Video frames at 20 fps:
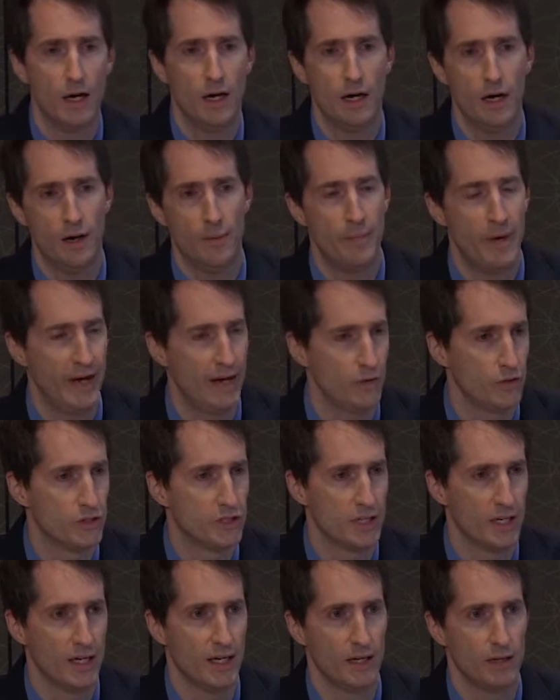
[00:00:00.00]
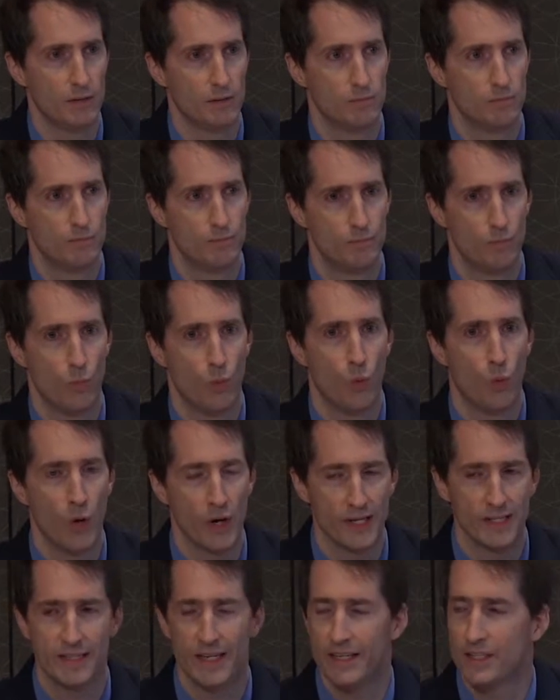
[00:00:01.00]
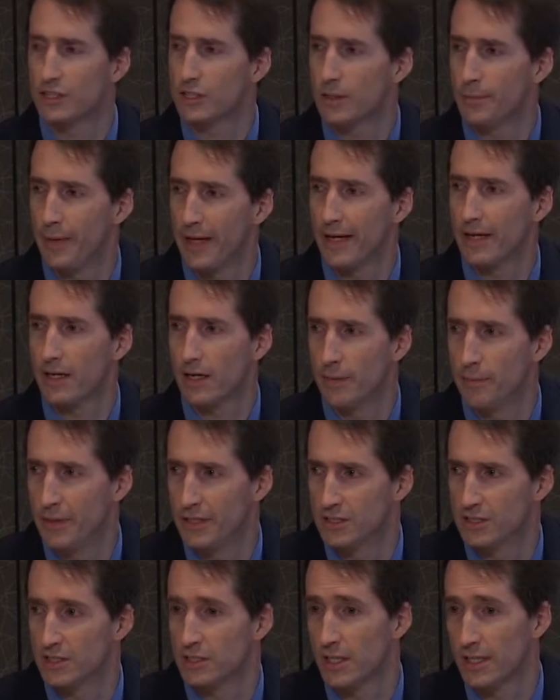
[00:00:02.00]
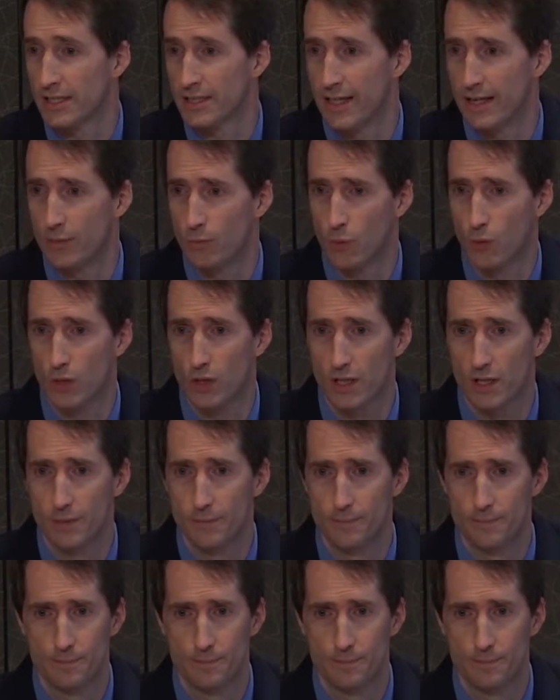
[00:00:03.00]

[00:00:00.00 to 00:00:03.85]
about uh, what it takes to make a business like that work.